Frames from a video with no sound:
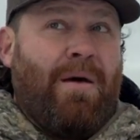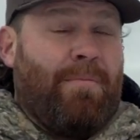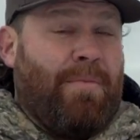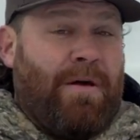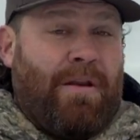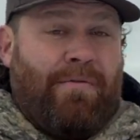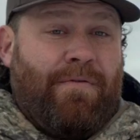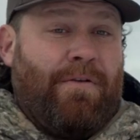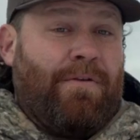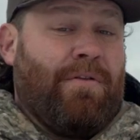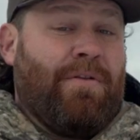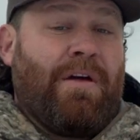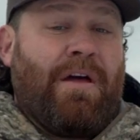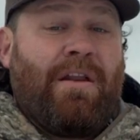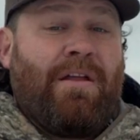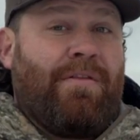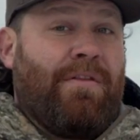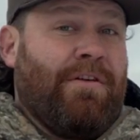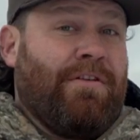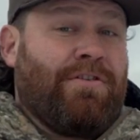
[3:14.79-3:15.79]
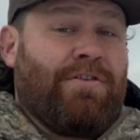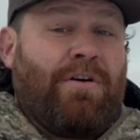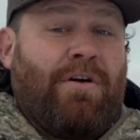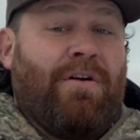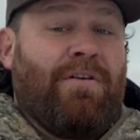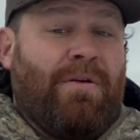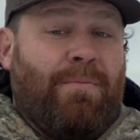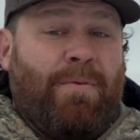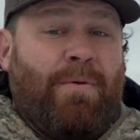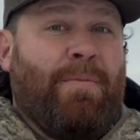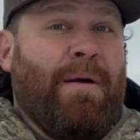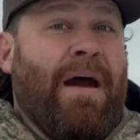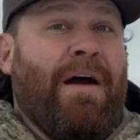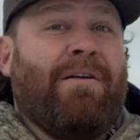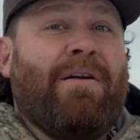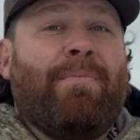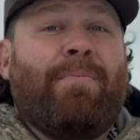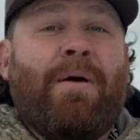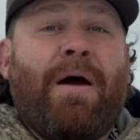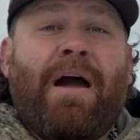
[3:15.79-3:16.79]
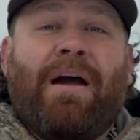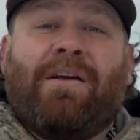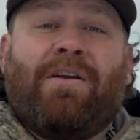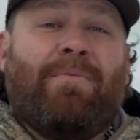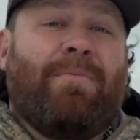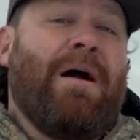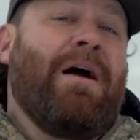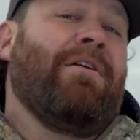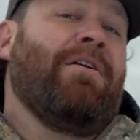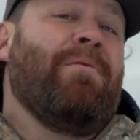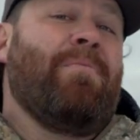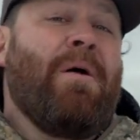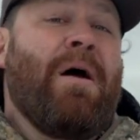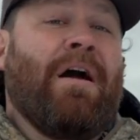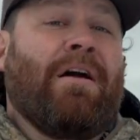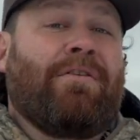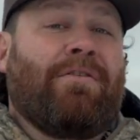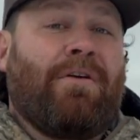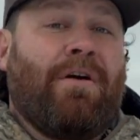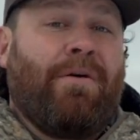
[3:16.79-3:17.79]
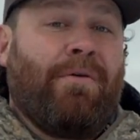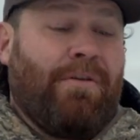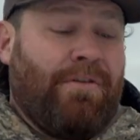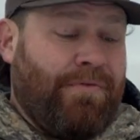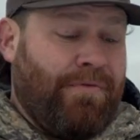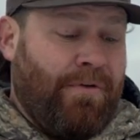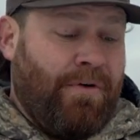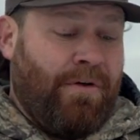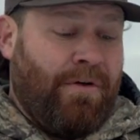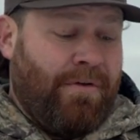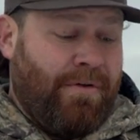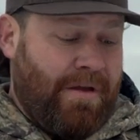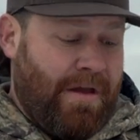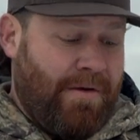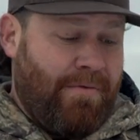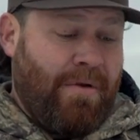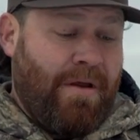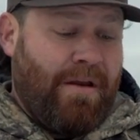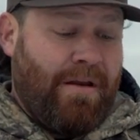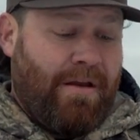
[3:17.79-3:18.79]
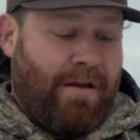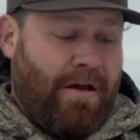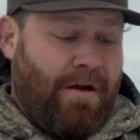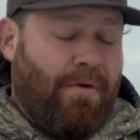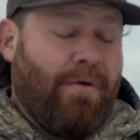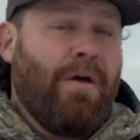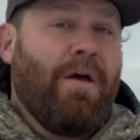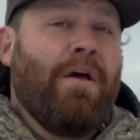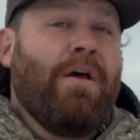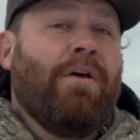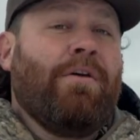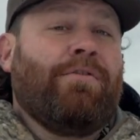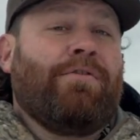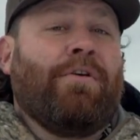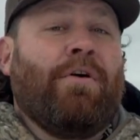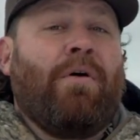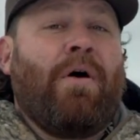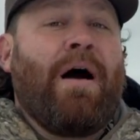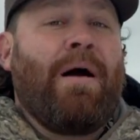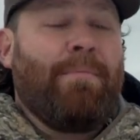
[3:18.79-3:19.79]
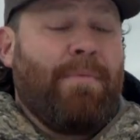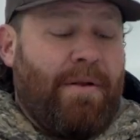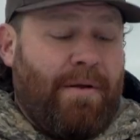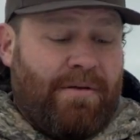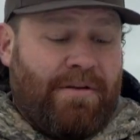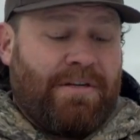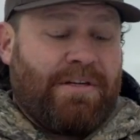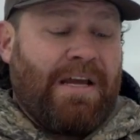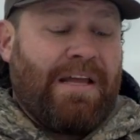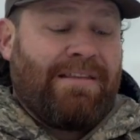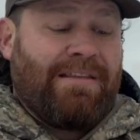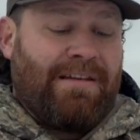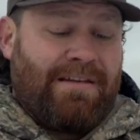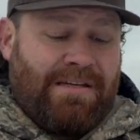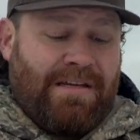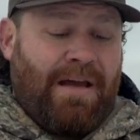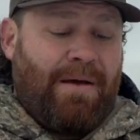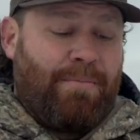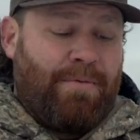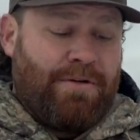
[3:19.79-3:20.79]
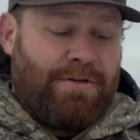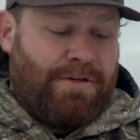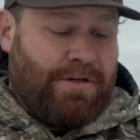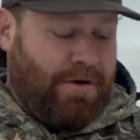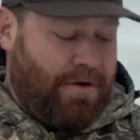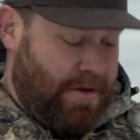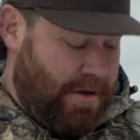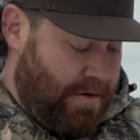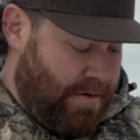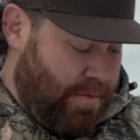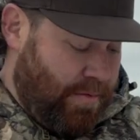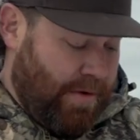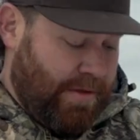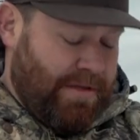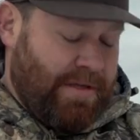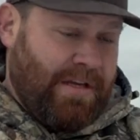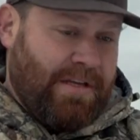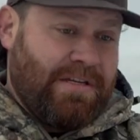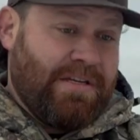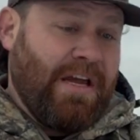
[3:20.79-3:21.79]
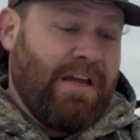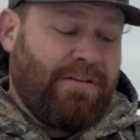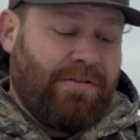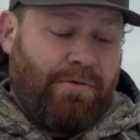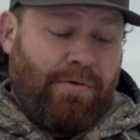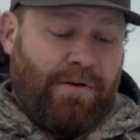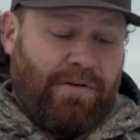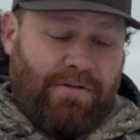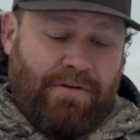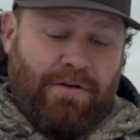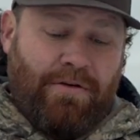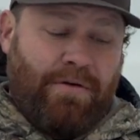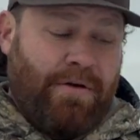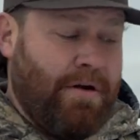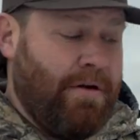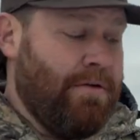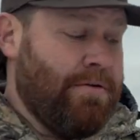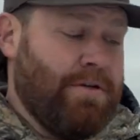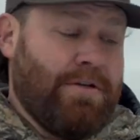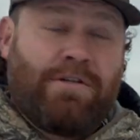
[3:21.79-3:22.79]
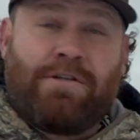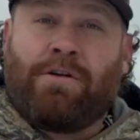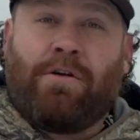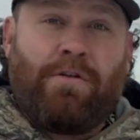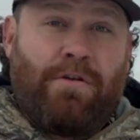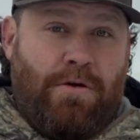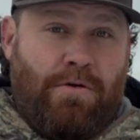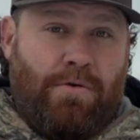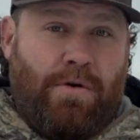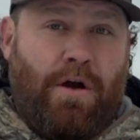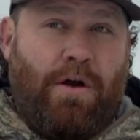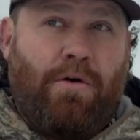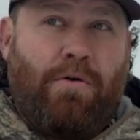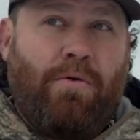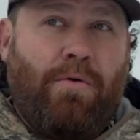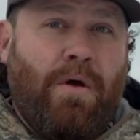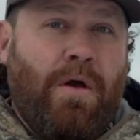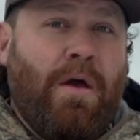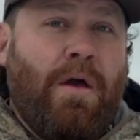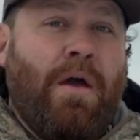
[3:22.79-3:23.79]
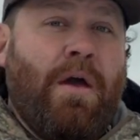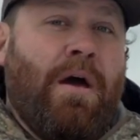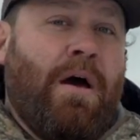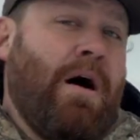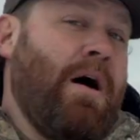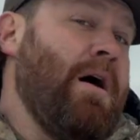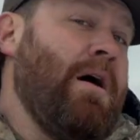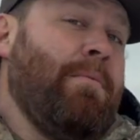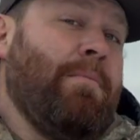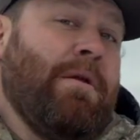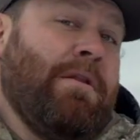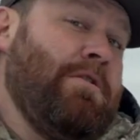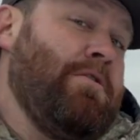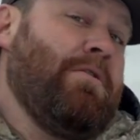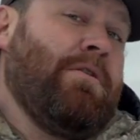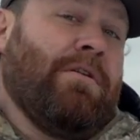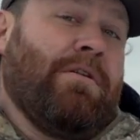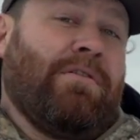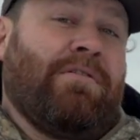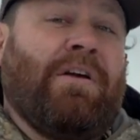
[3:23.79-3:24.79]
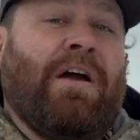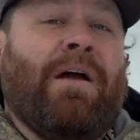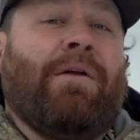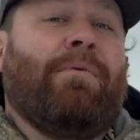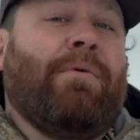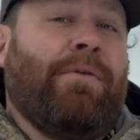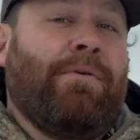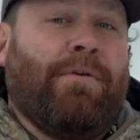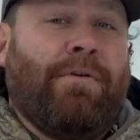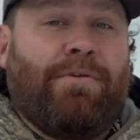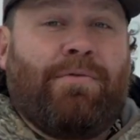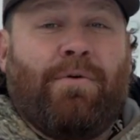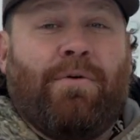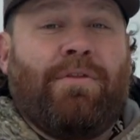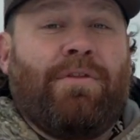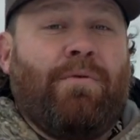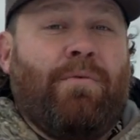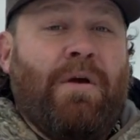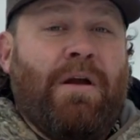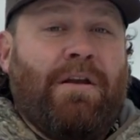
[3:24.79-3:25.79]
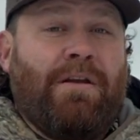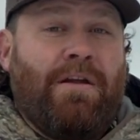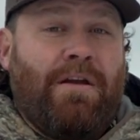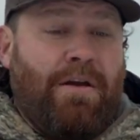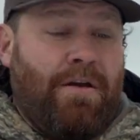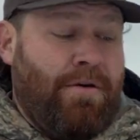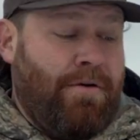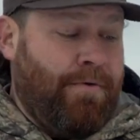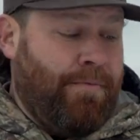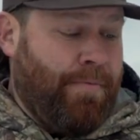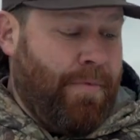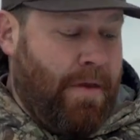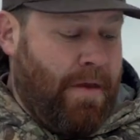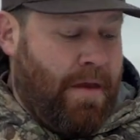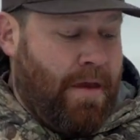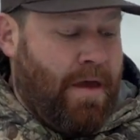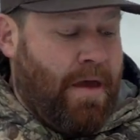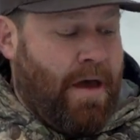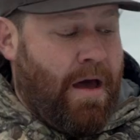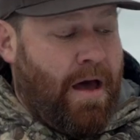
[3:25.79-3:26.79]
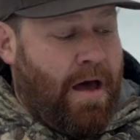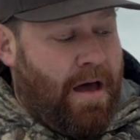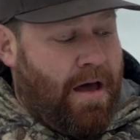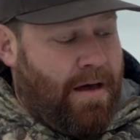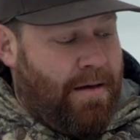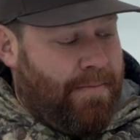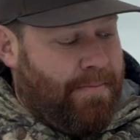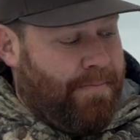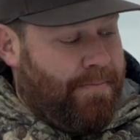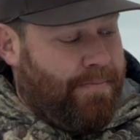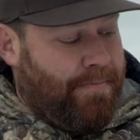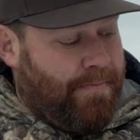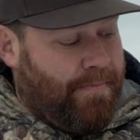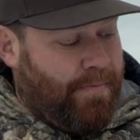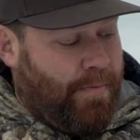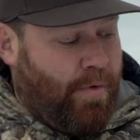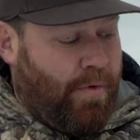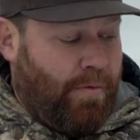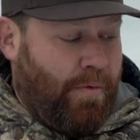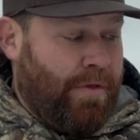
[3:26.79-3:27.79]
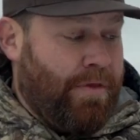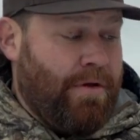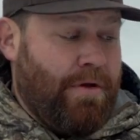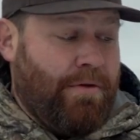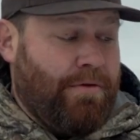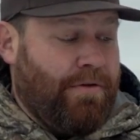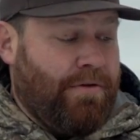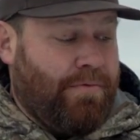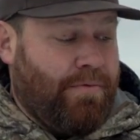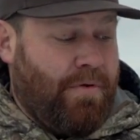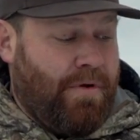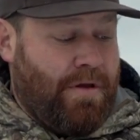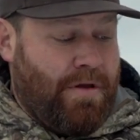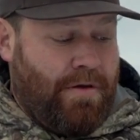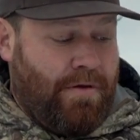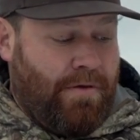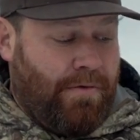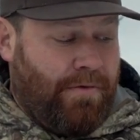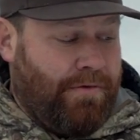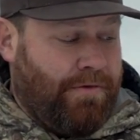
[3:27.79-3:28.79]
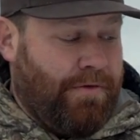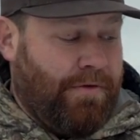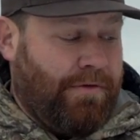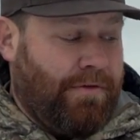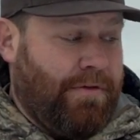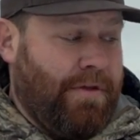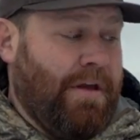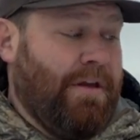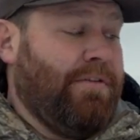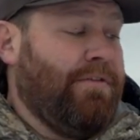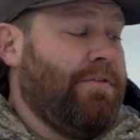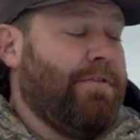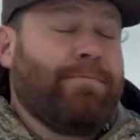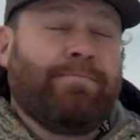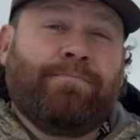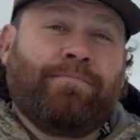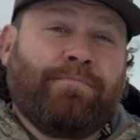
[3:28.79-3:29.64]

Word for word: But if you're letting this charge up your battery pack, your battery packs are always full and ready to go. So I'm going to set this up and show you what the accessories do here just so that you know, um, and you can decide whether it's worth the wait to you uh, or whether you just want to use just this.